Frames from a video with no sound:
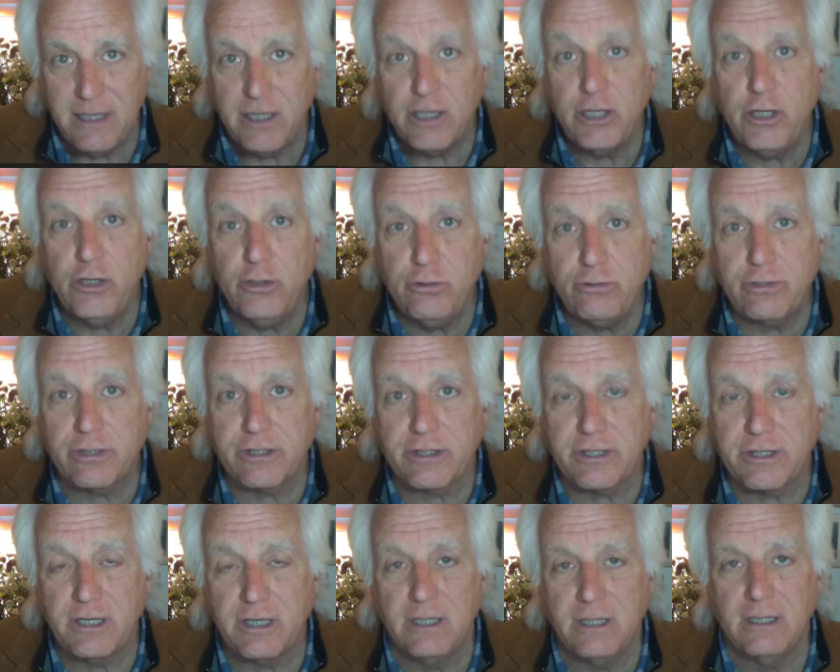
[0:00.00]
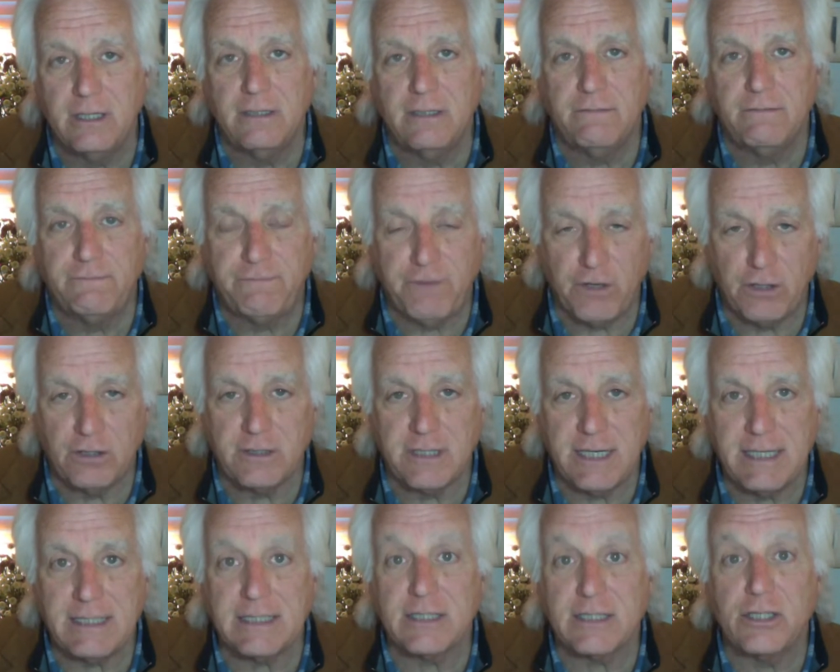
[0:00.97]
Youth
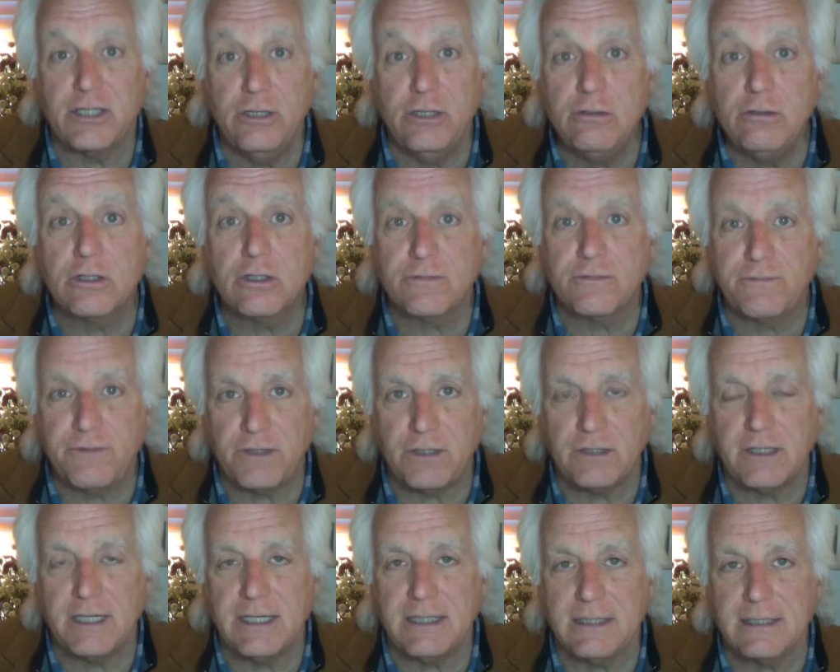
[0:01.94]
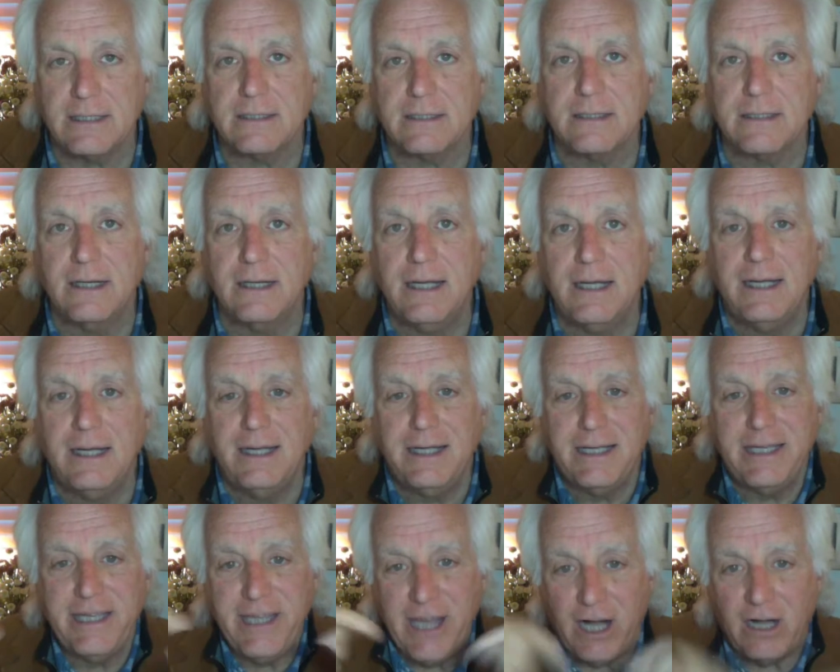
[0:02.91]
fullness, usefulness,
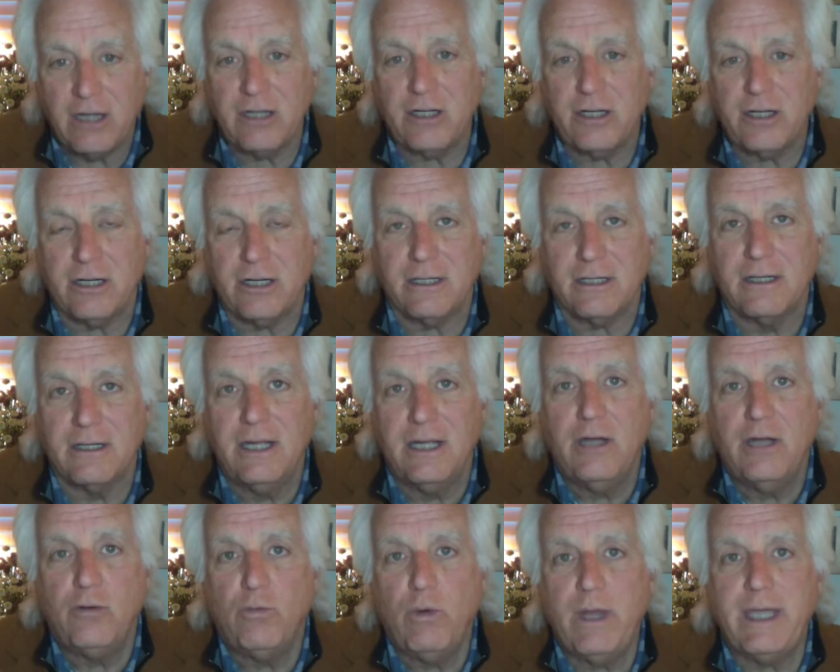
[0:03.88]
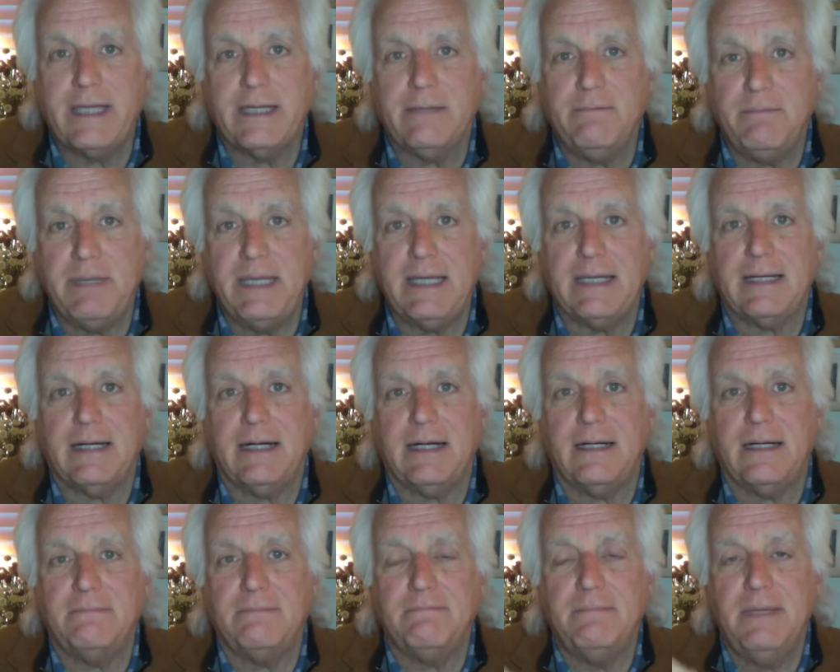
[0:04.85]
younger. We can
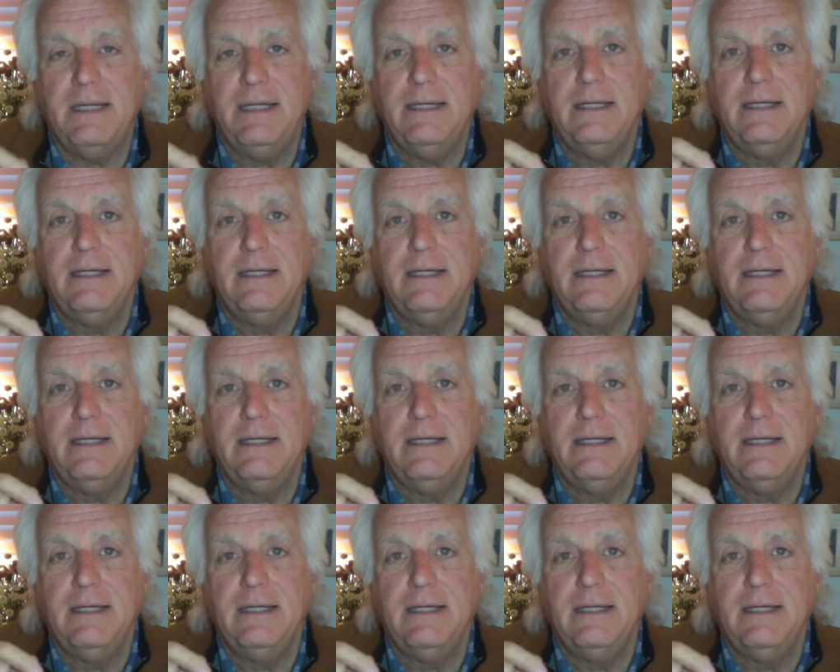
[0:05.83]
become